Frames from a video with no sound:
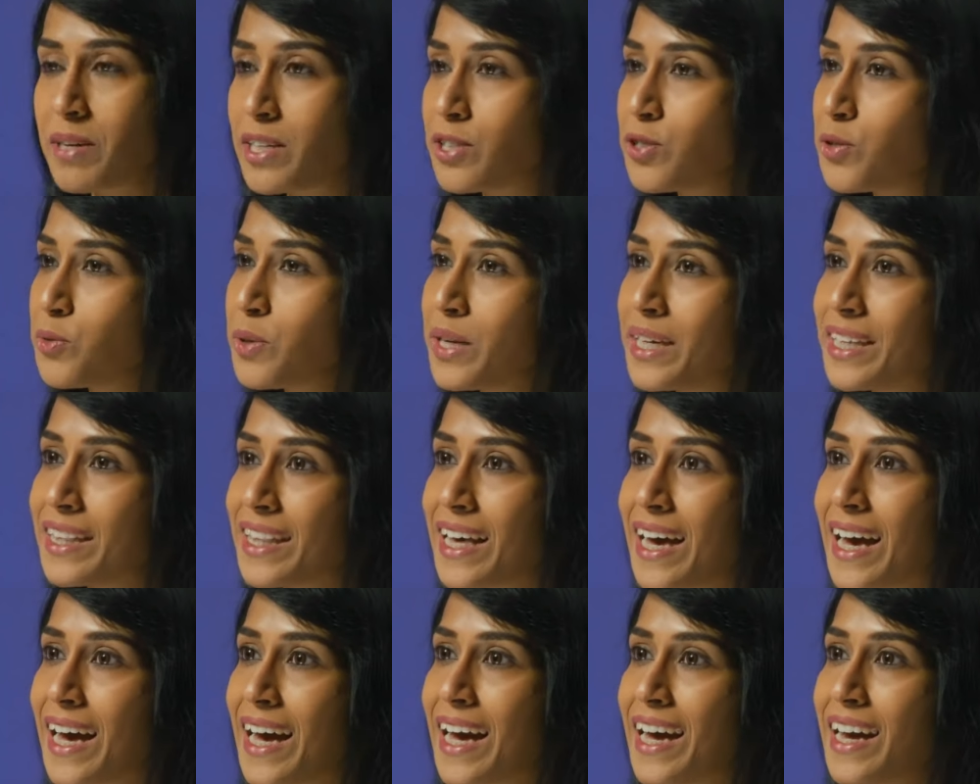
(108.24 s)
by doing
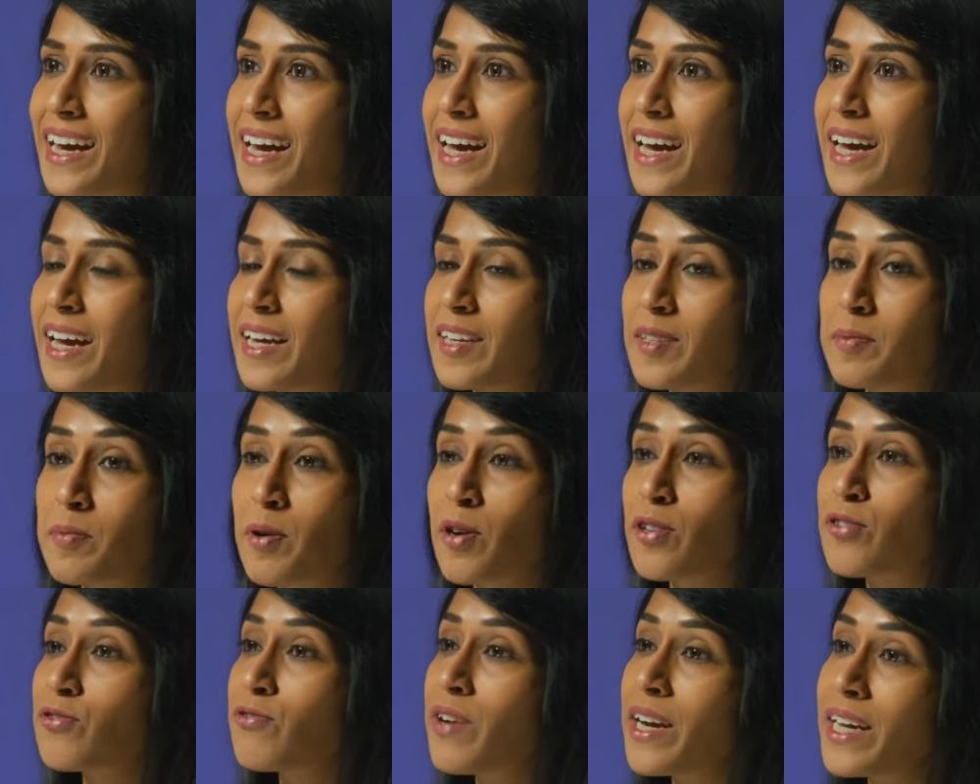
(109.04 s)
that,
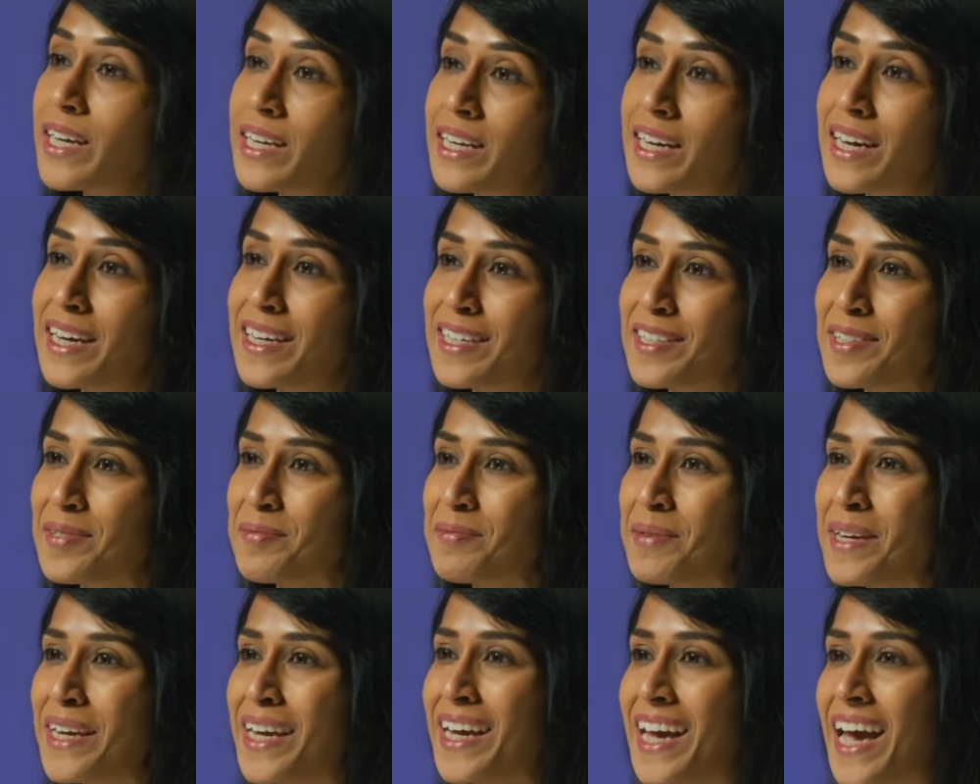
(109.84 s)
Xbox recognized
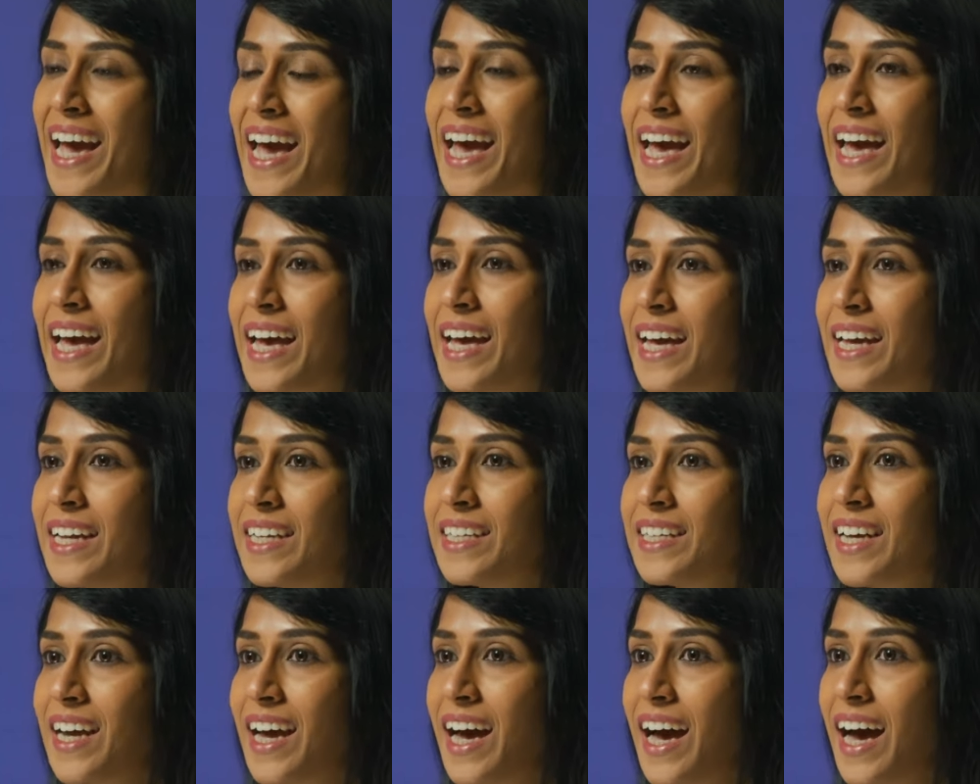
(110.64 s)
me
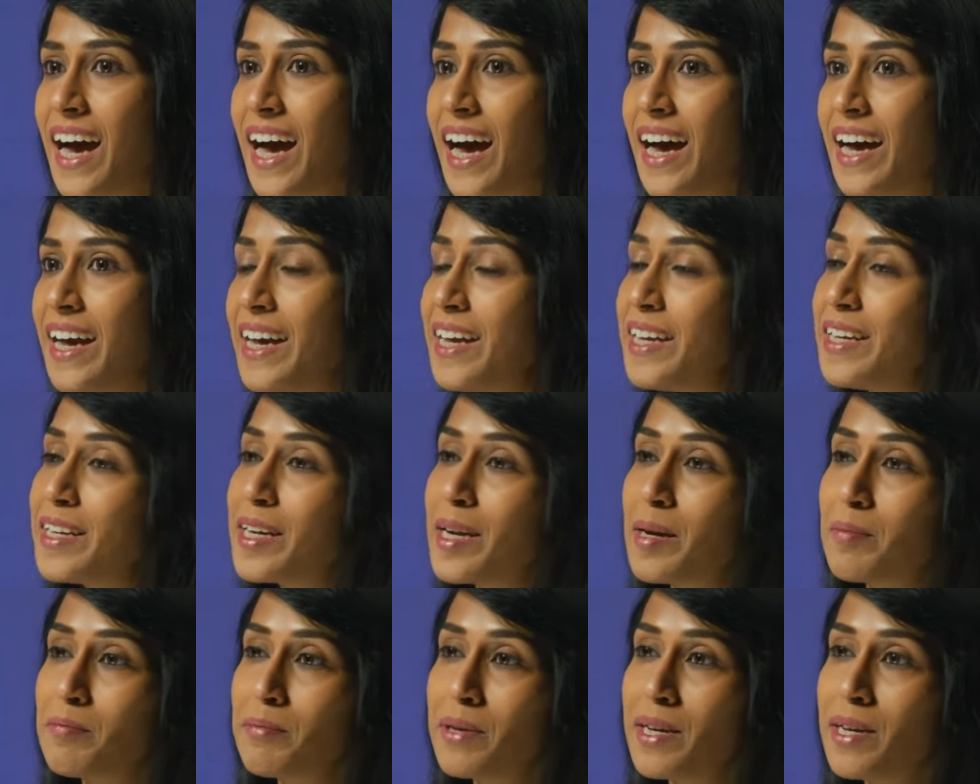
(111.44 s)
and I
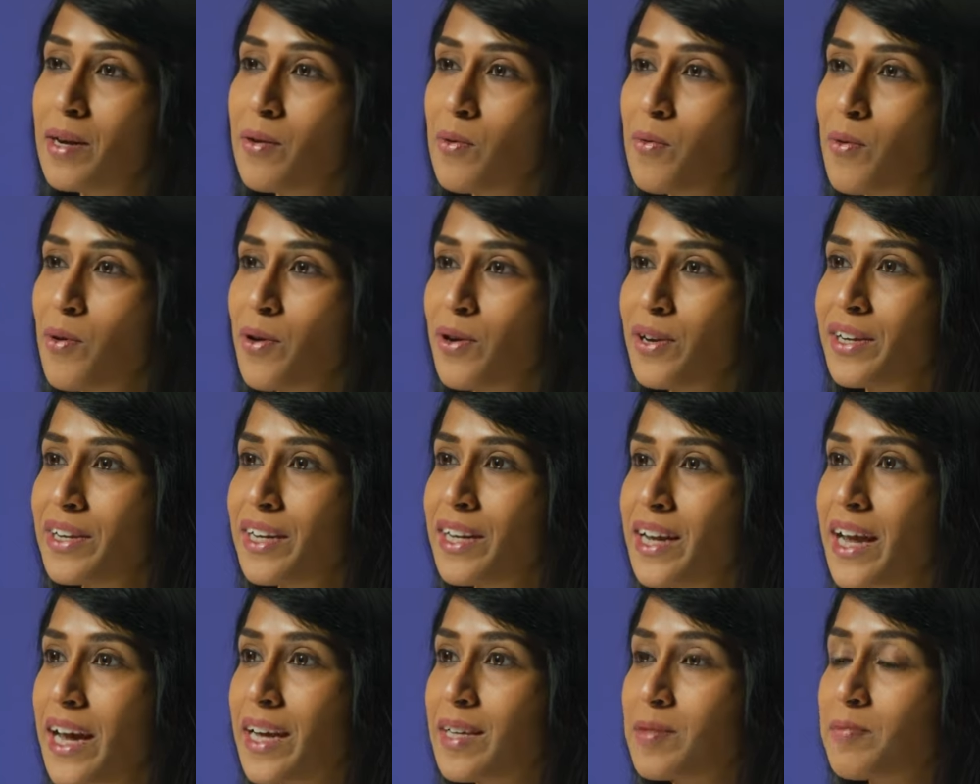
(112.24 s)
ended up being
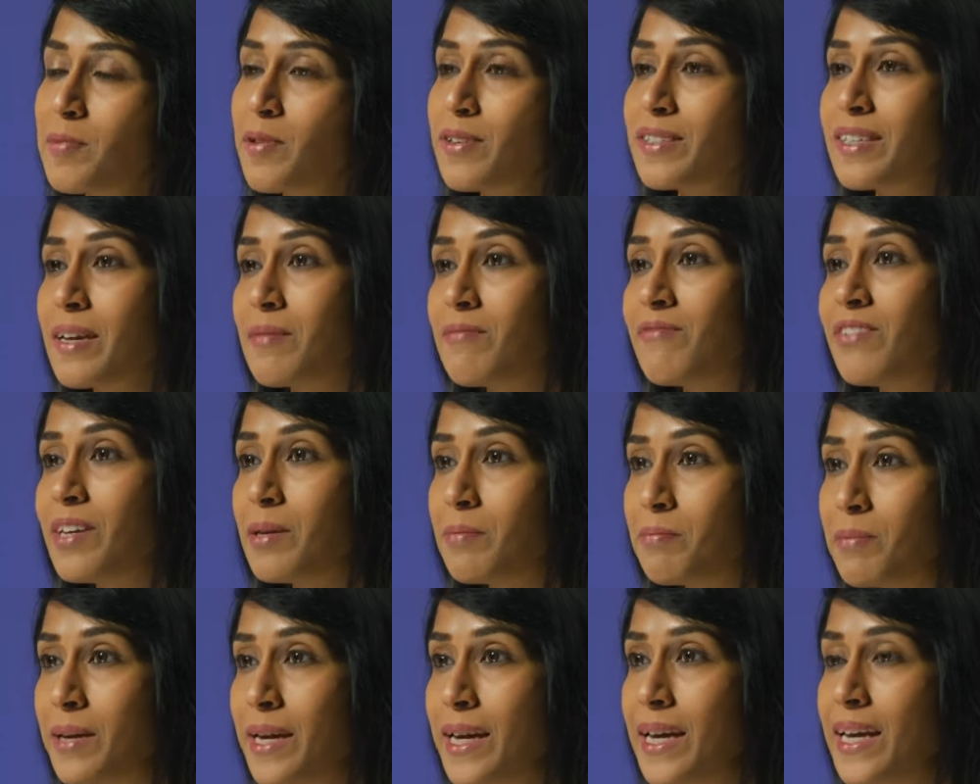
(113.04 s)
awarded Xbox
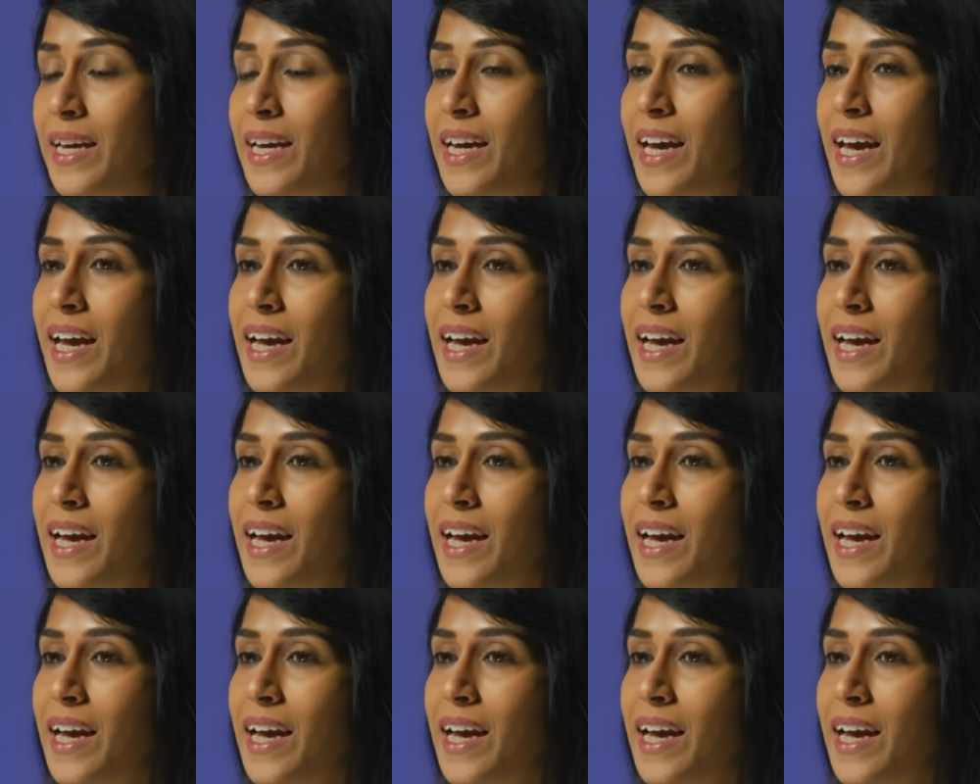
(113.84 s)
MVP